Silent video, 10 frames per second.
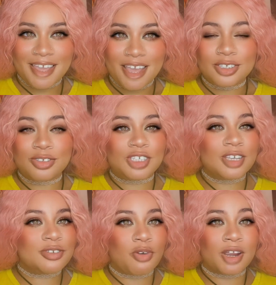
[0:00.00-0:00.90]
So she
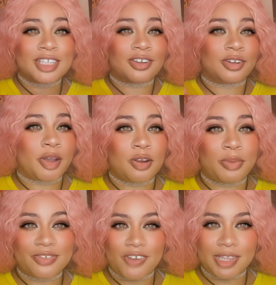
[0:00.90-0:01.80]
is more concerned about her
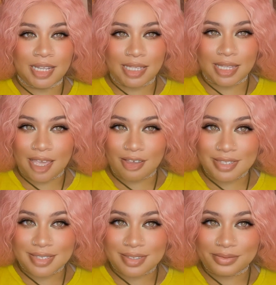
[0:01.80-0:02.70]
best friend than anything
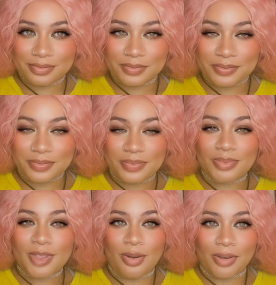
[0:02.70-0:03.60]
else.
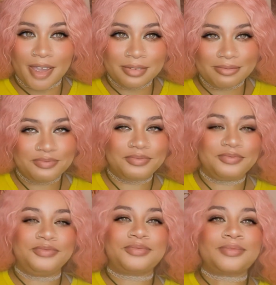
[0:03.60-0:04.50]
Okay?
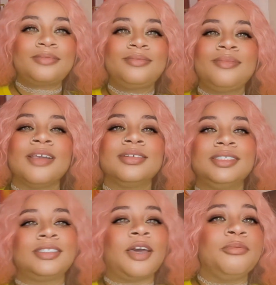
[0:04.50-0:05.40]

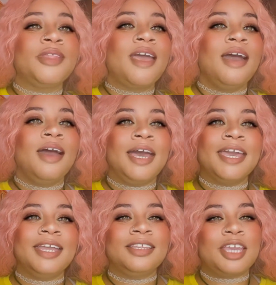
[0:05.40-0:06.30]
So,
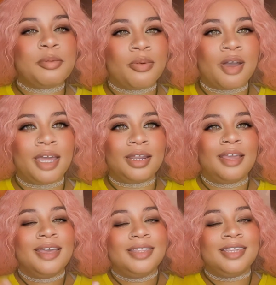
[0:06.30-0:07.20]
again, keep in mind,
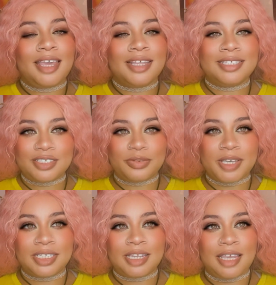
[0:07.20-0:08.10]
the end
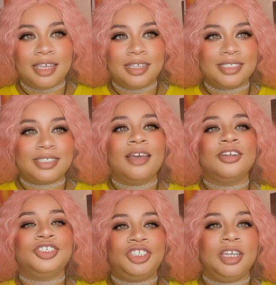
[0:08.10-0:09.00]
situation is
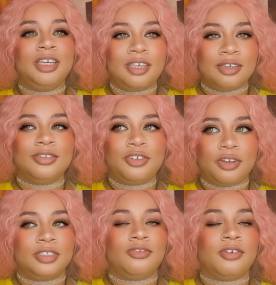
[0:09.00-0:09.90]
she killed
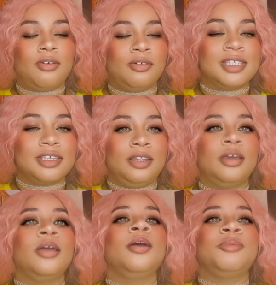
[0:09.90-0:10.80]
Christopher Olsen
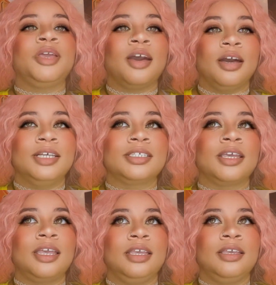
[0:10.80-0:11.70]
because
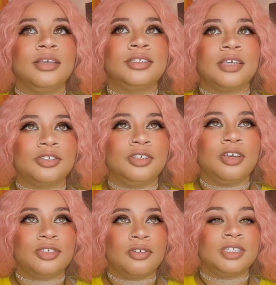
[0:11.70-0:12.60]
he sexually
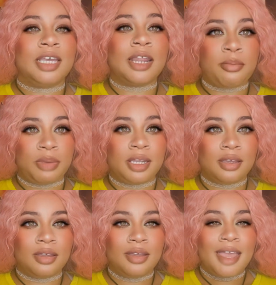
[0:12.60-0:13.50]
assaulted Amina.